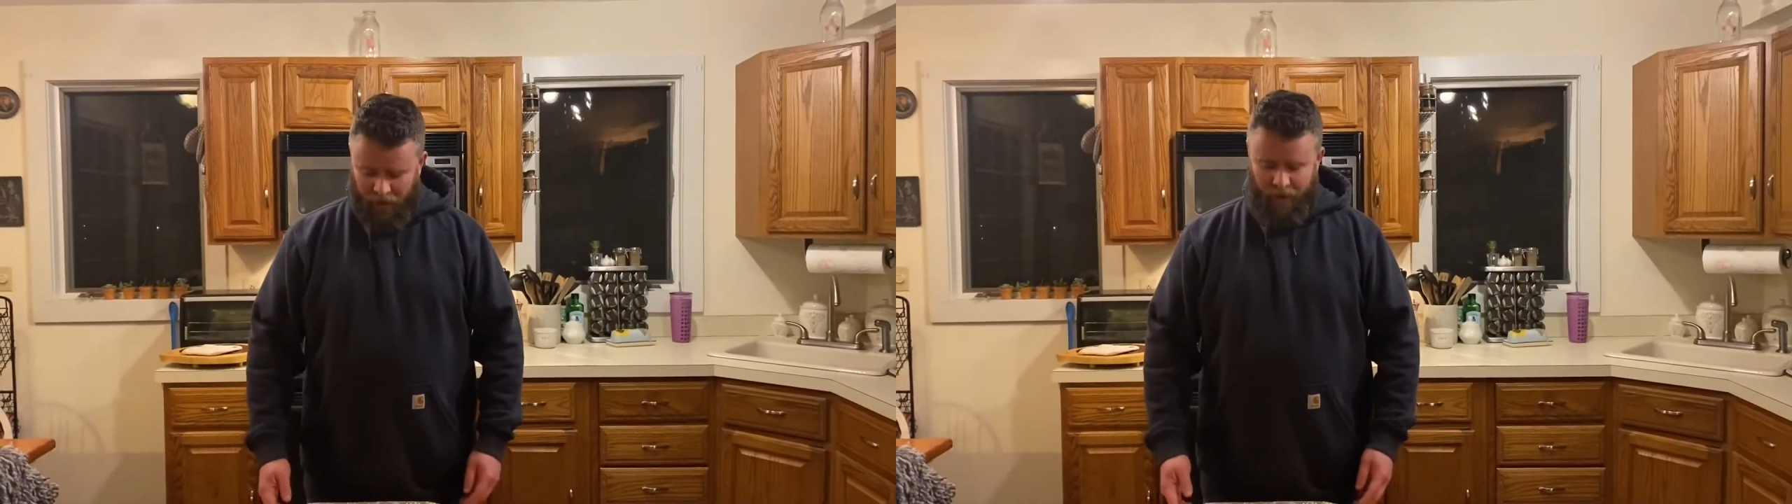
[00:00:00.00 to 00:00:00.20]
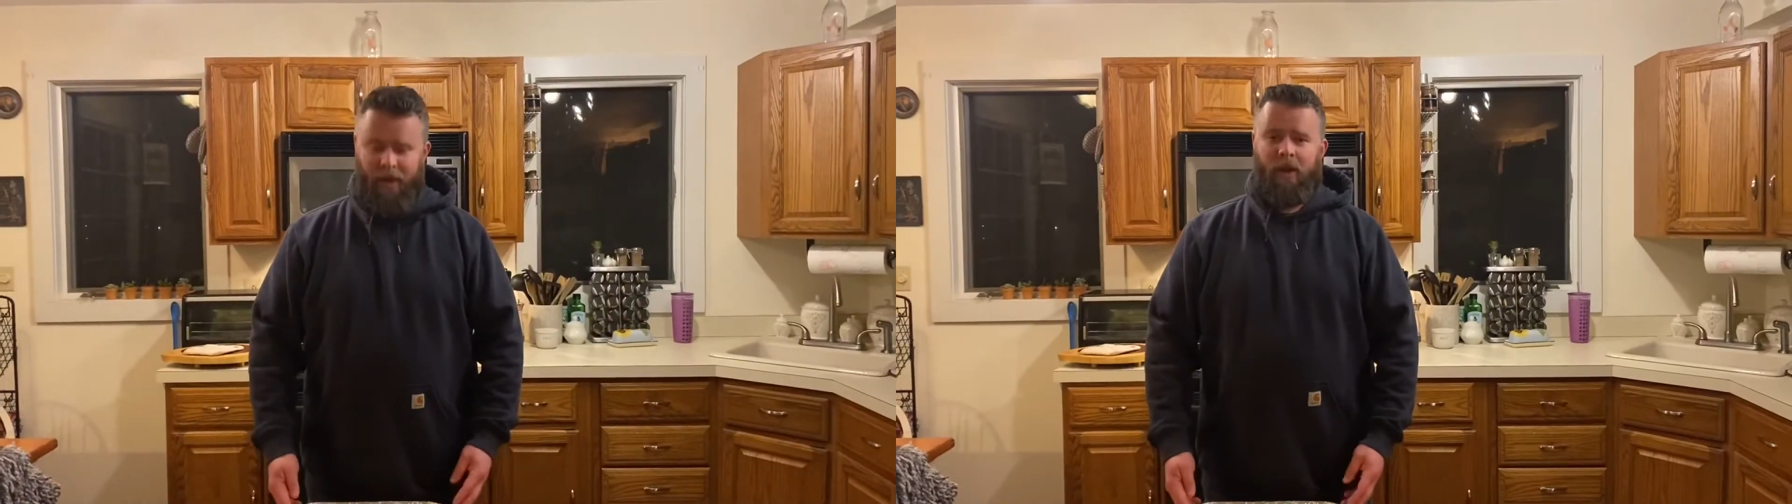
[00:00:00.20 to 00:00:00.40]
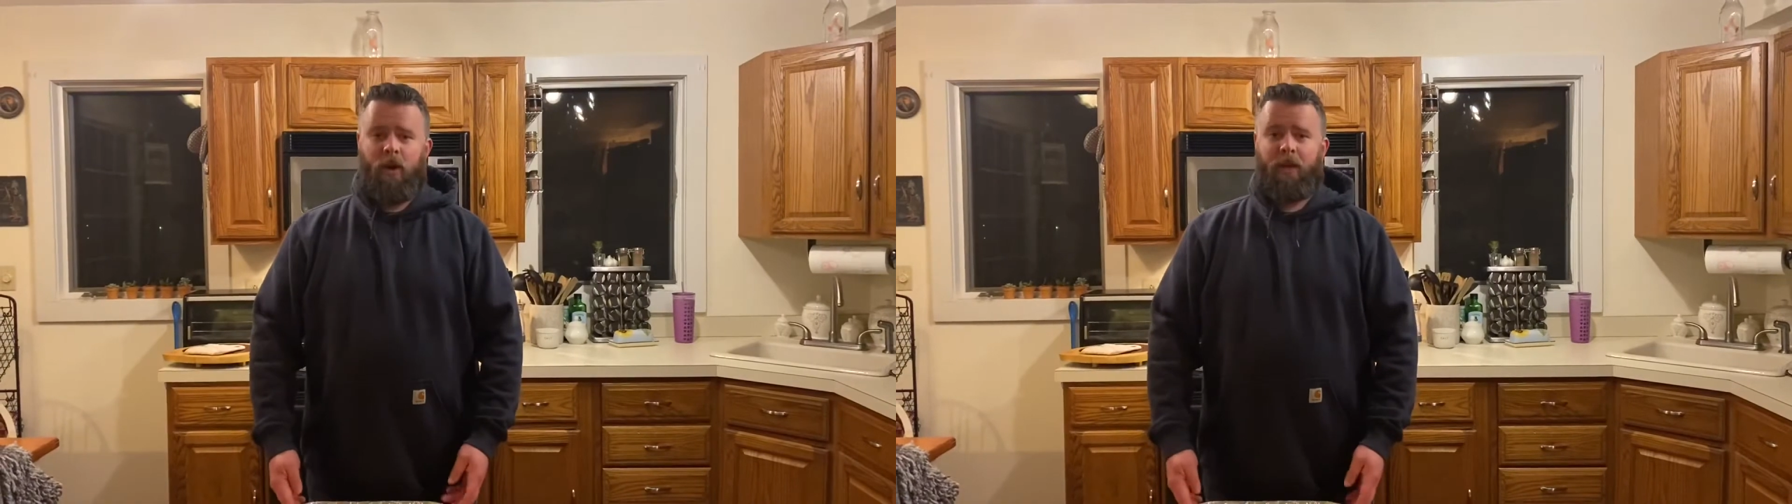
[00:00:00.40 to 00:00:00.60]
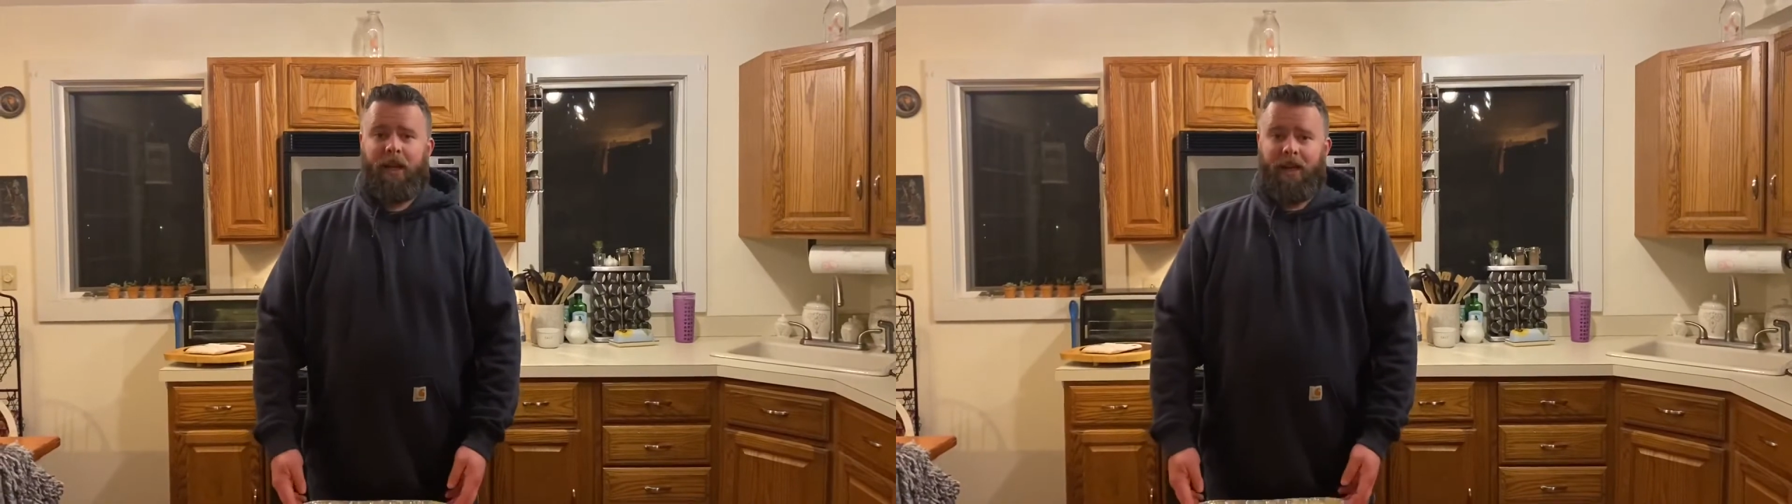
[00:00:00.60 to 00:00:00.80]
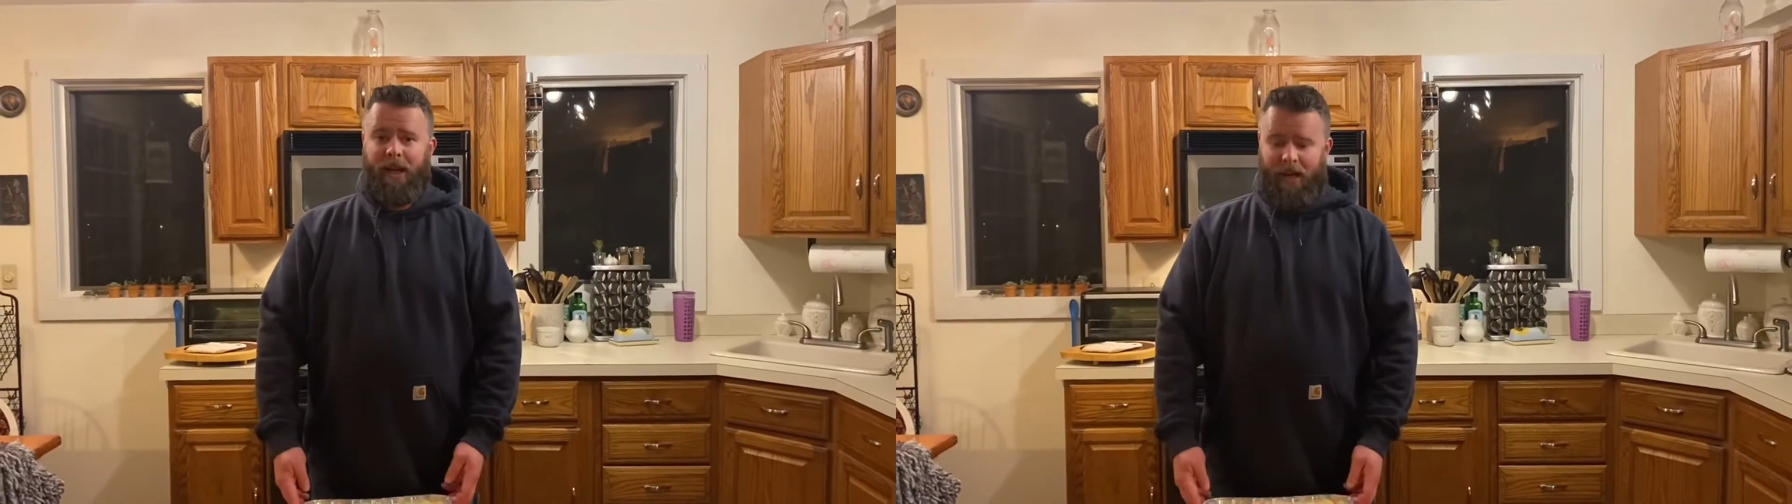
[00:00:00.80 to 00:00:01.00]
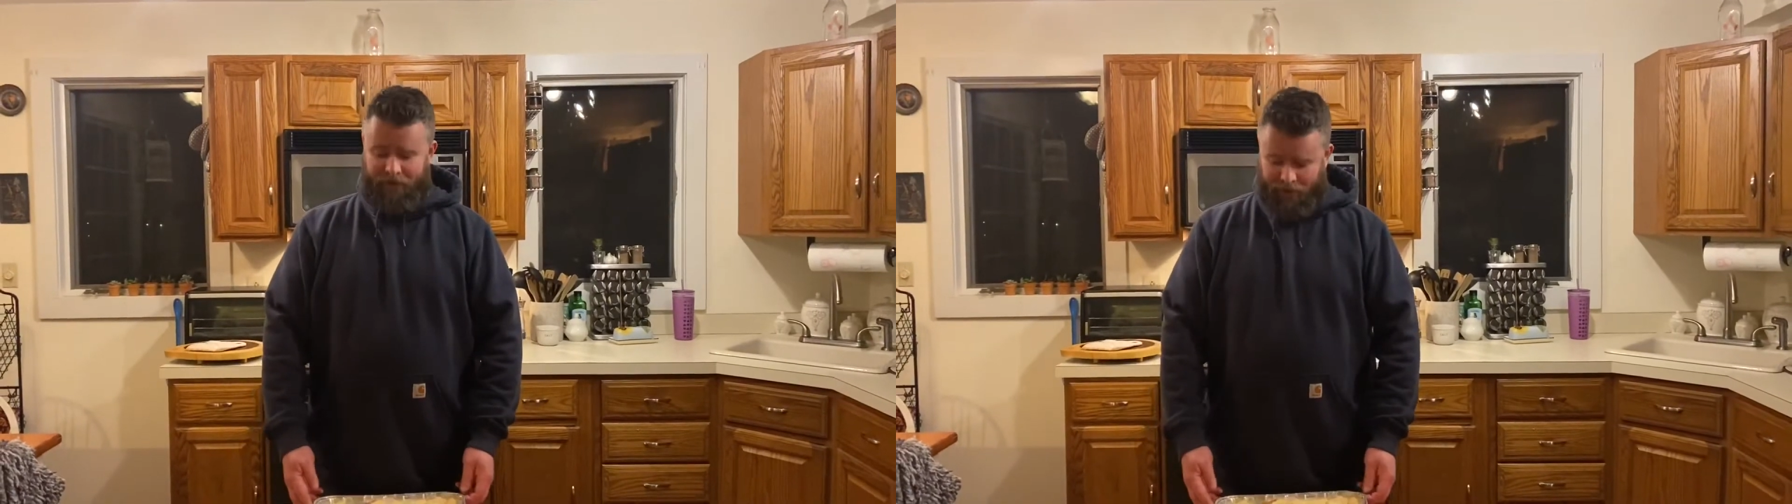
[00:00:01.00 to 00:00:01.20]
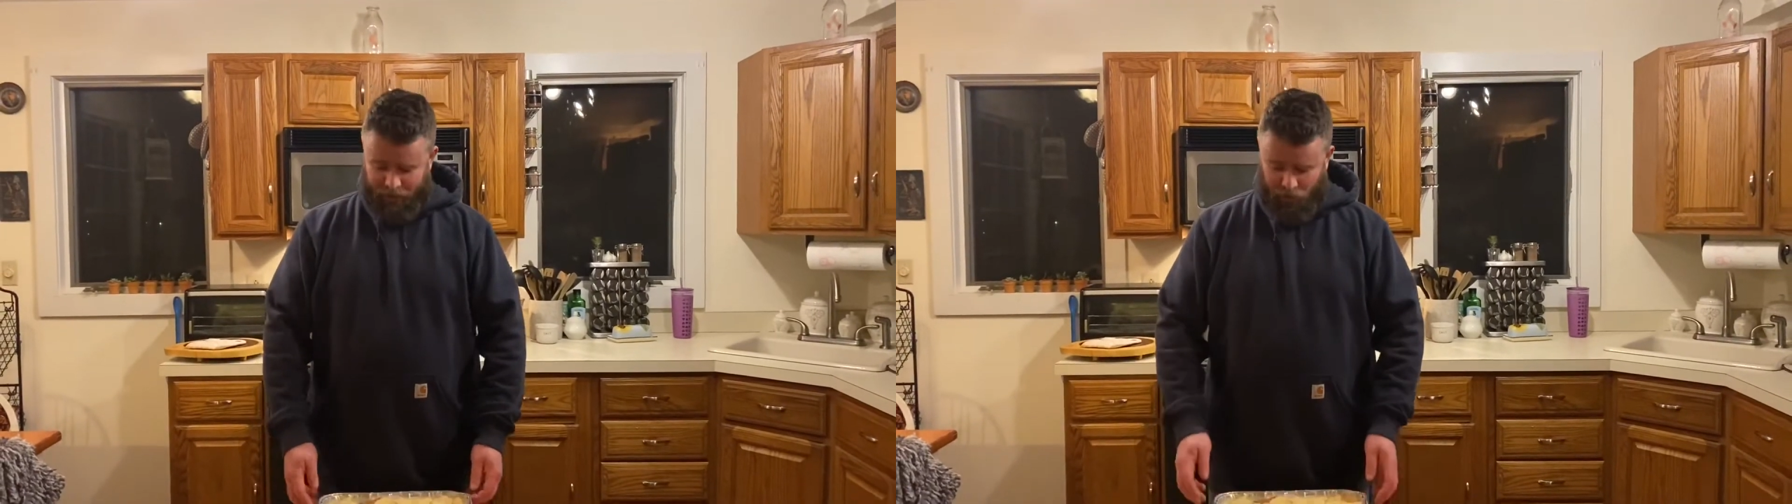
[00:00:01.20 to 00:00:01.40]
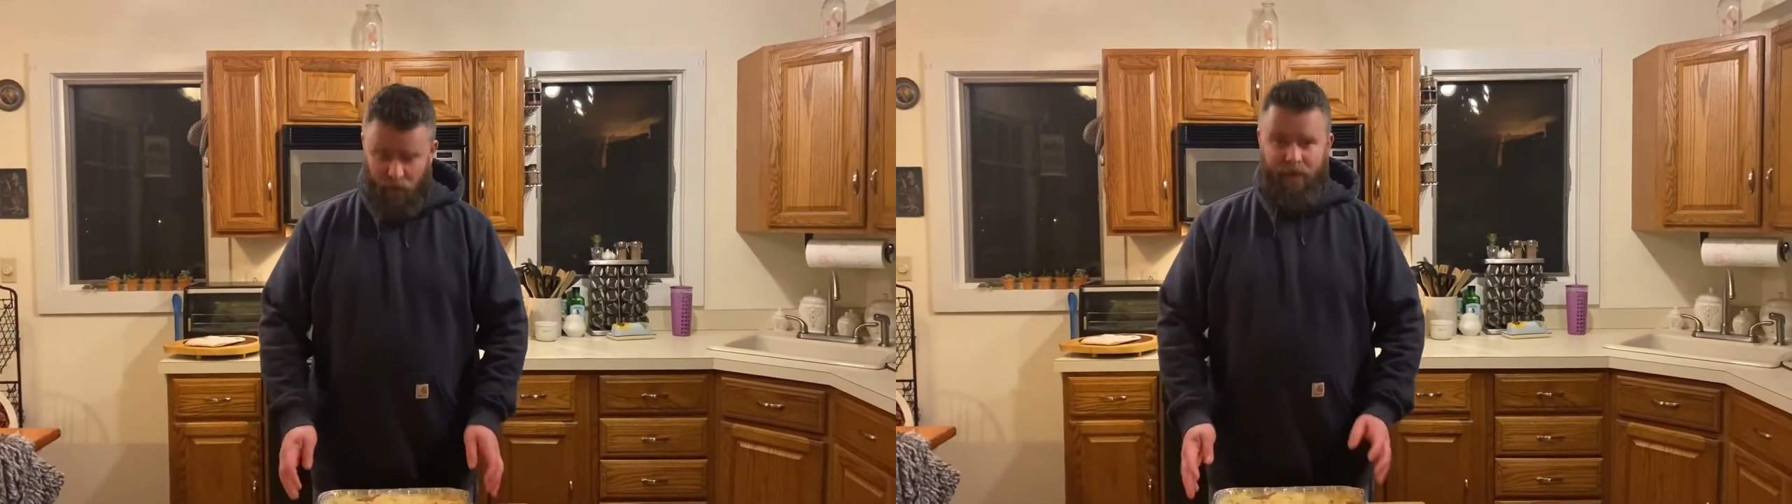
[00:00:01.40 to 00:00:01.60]
Okay guys,
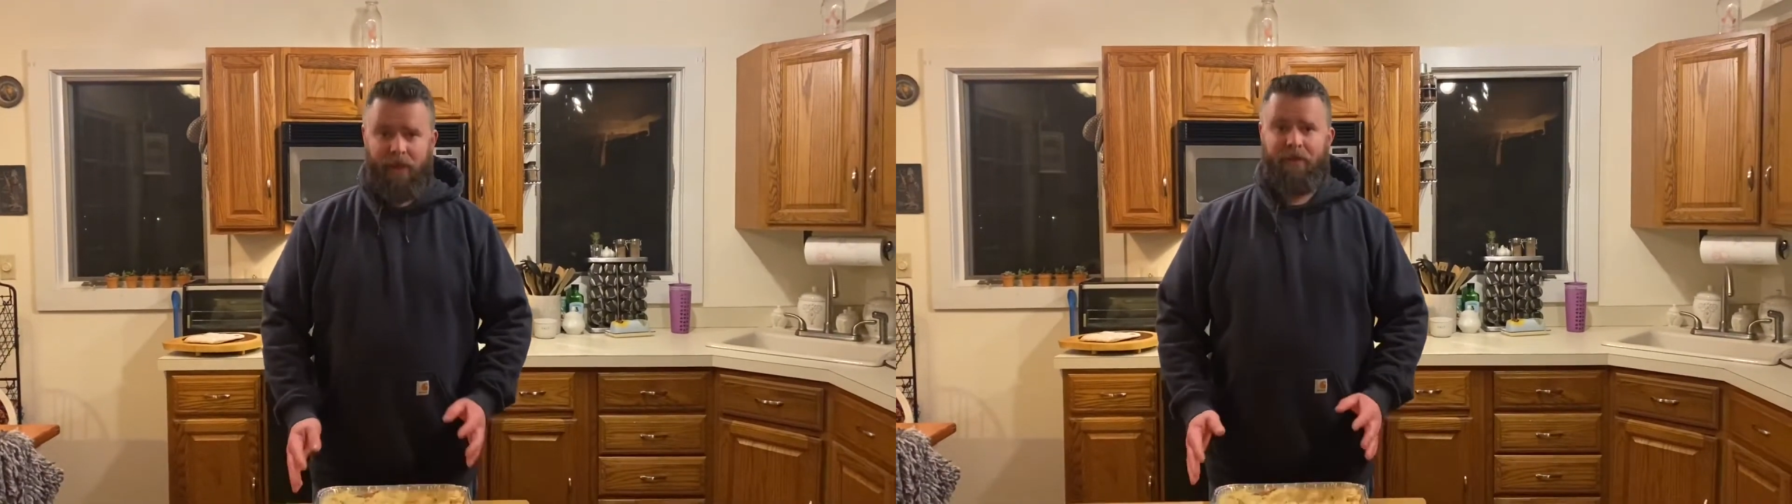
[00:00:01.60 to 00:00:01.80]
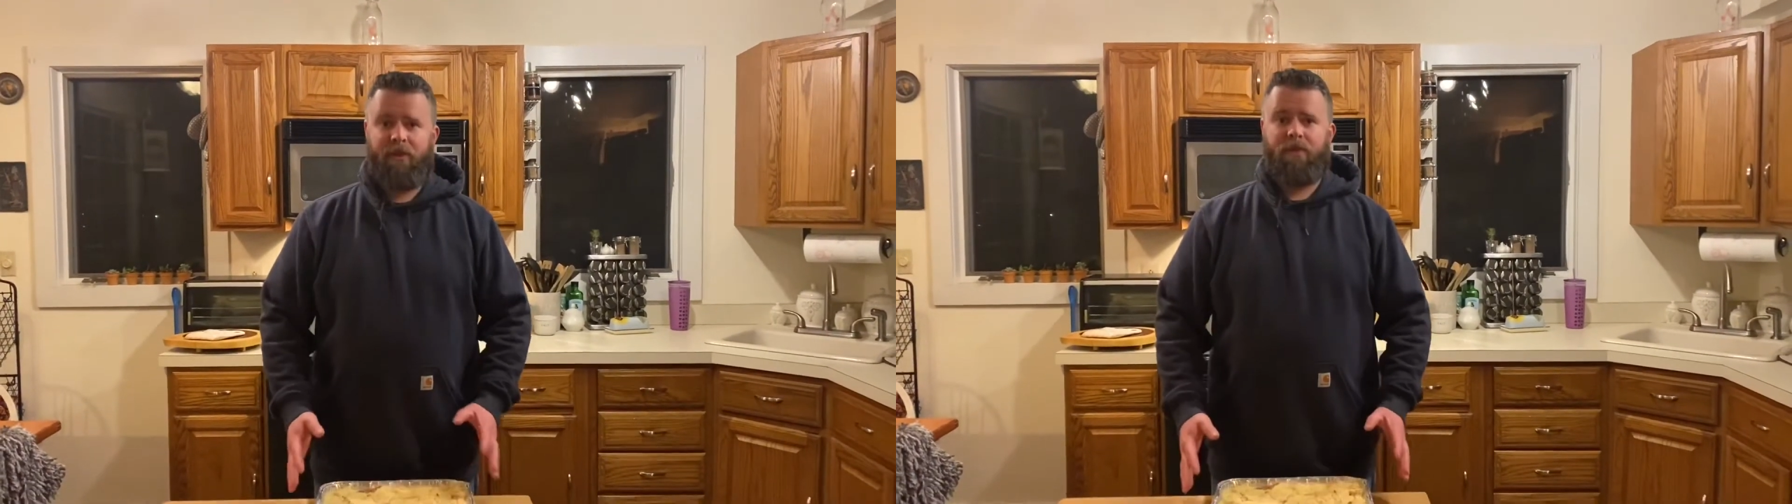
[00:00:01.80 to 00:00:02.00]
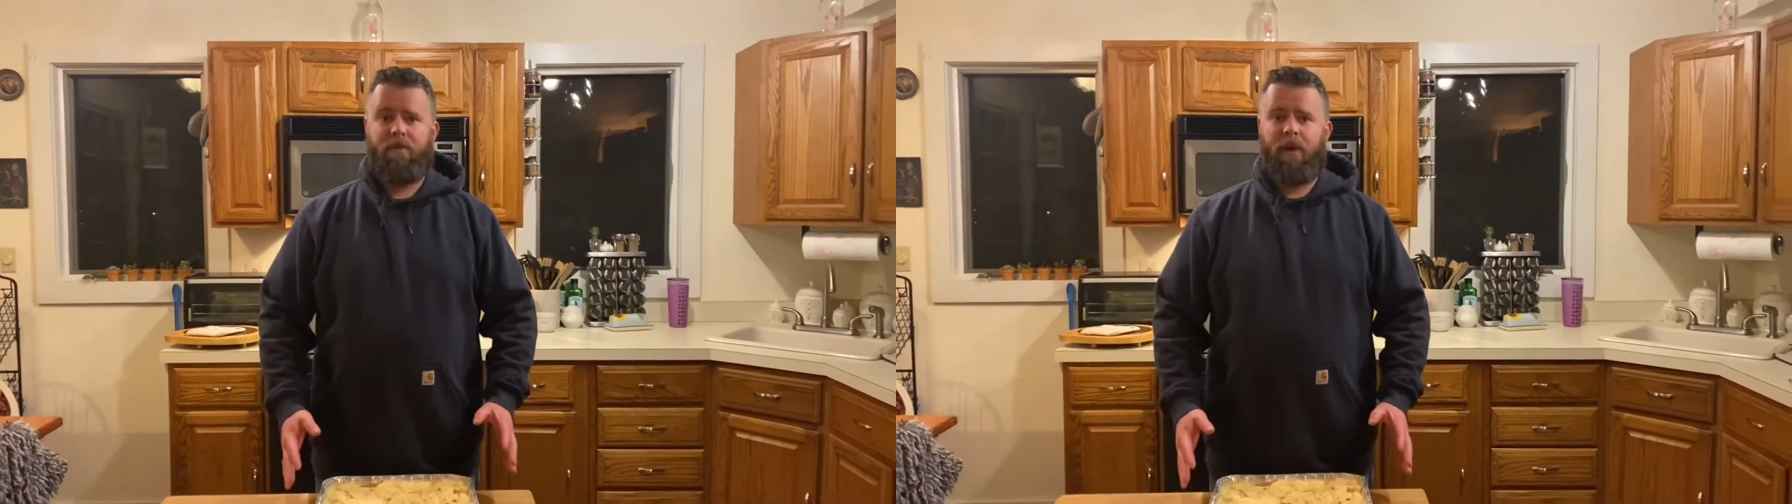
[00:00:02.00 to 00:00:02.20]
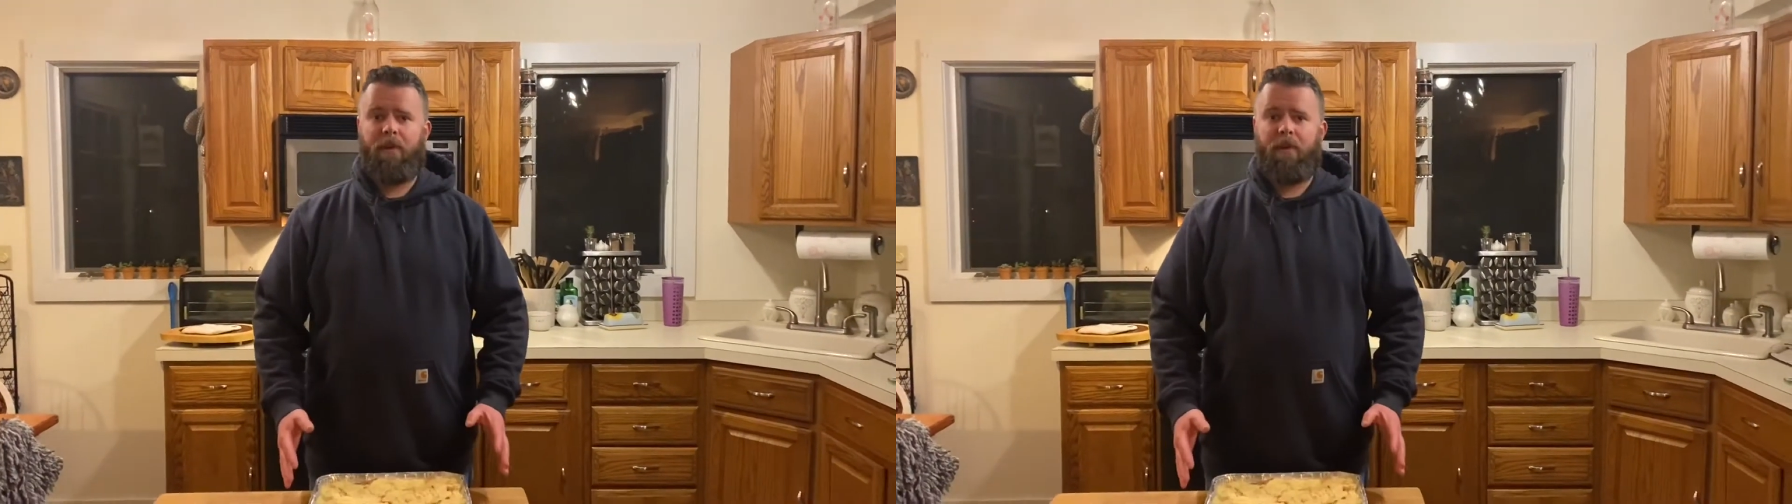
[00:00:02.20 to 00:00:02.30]
so we've let this bread